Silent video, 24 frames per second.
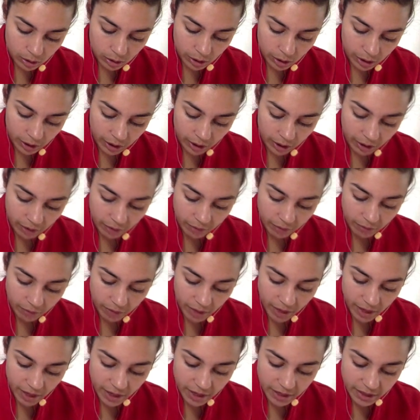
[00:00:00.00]
and
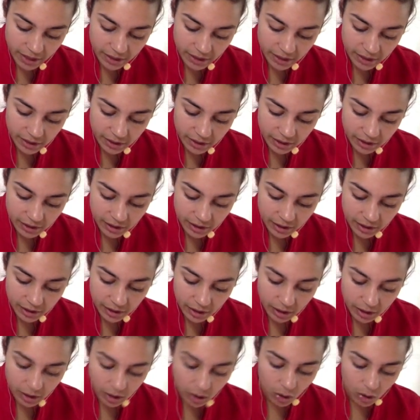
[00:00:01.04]
conveys,
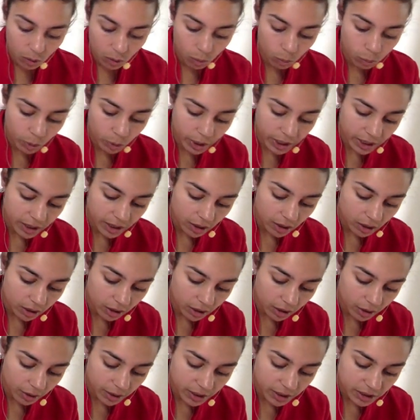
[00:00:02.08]
we are
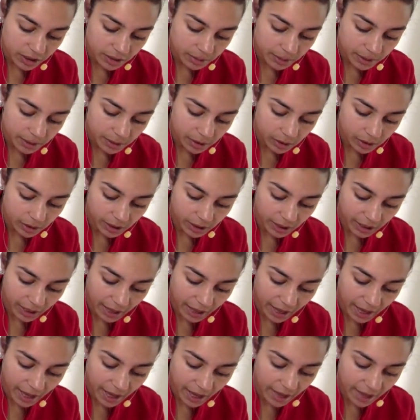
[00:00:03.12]
going to be looking
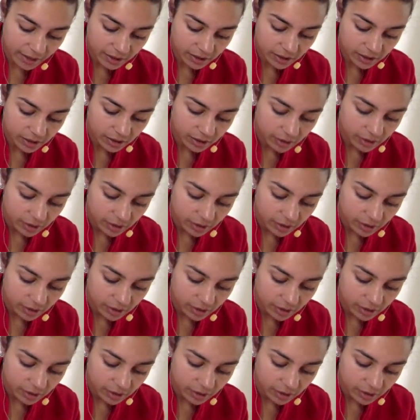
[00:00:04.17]
at